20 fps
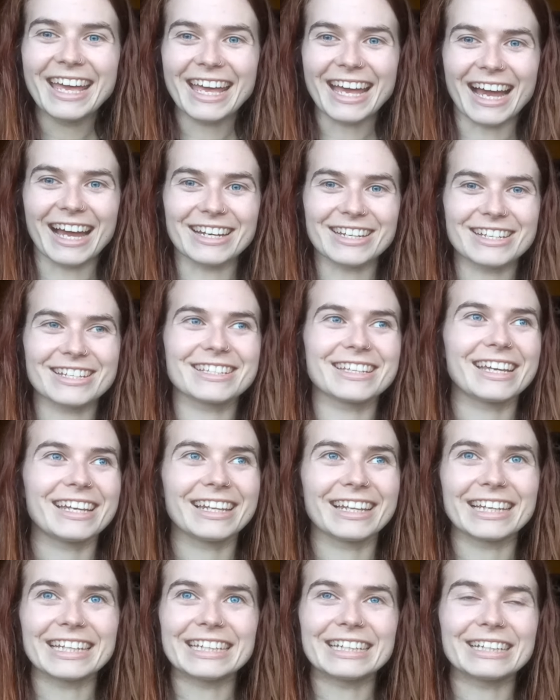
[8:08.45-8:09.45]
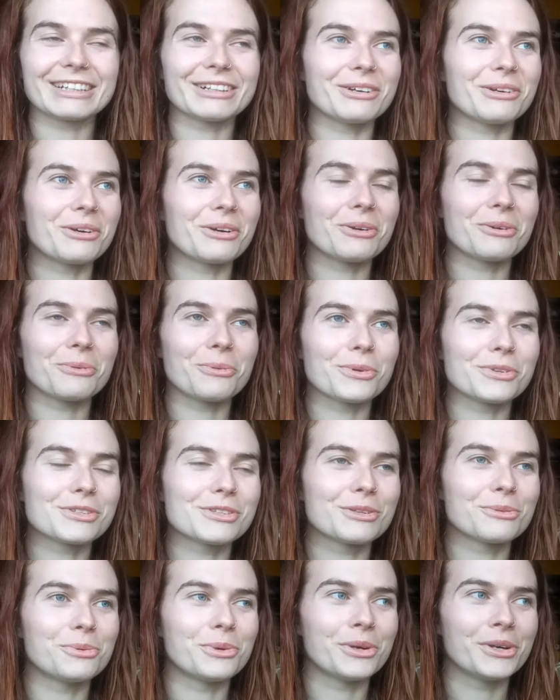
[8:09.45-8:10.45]
I just get like, what's
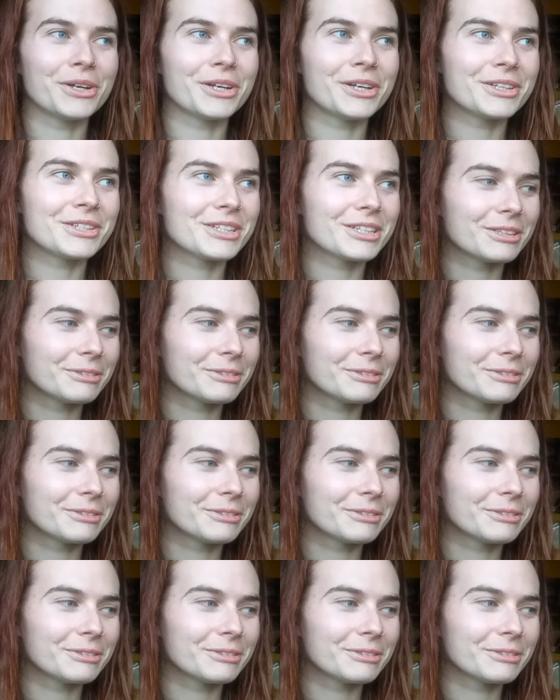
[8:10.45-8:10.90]
the word?